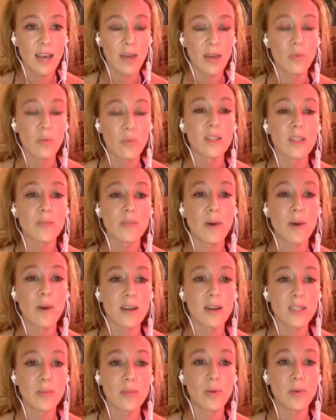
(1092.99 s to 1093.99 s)
And what's
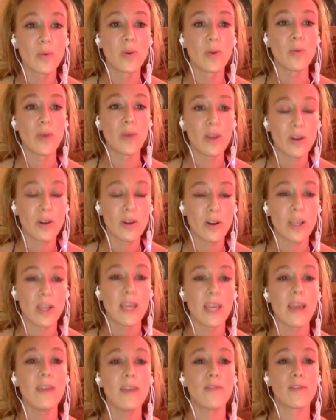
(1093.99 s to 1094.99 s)
possible when we
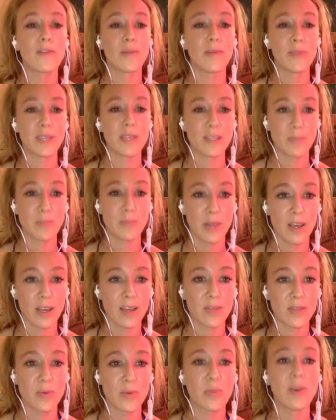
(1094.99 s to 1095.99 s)
create from this
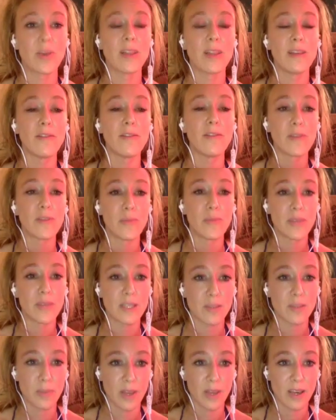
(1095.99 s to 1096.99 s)
place, when we live from
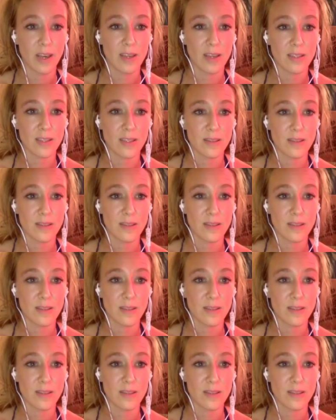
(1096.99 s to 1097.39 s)
this place.